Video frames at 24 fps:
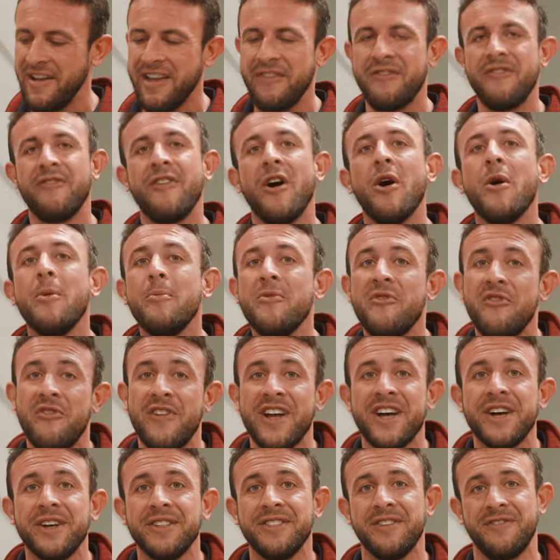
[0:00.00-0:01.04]
a
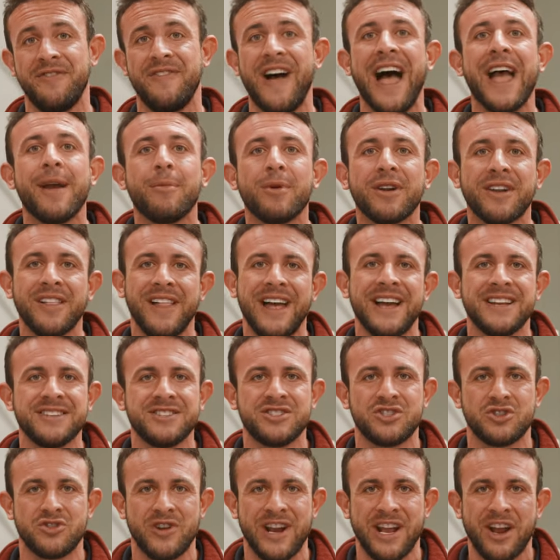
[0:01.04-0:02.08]
foam-filled fiberglass
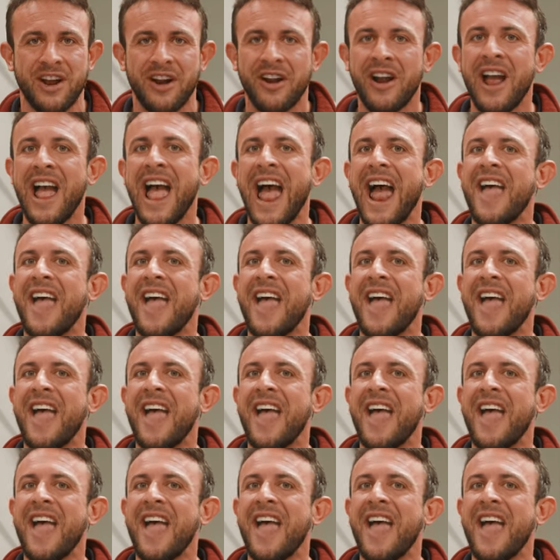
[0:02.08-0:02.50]
stringer,